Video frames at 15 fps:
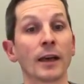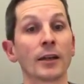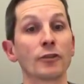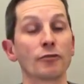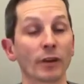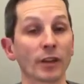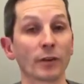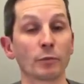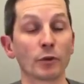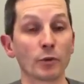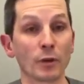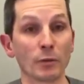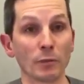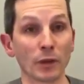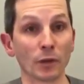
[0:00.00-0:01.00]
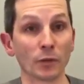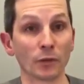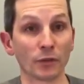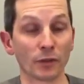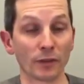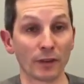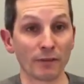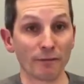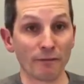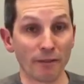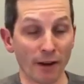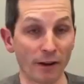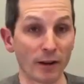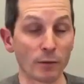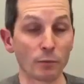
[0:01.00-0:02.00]
Drinks between meals,
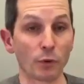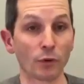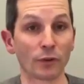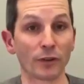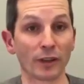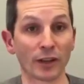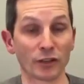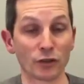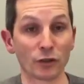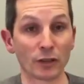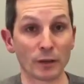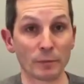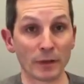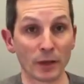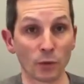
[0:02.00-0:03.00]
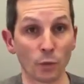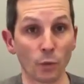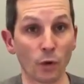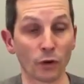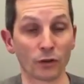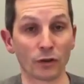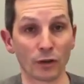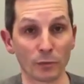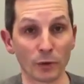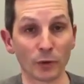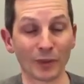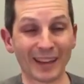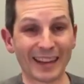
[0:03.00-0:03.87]
very important. That should only be water or milk.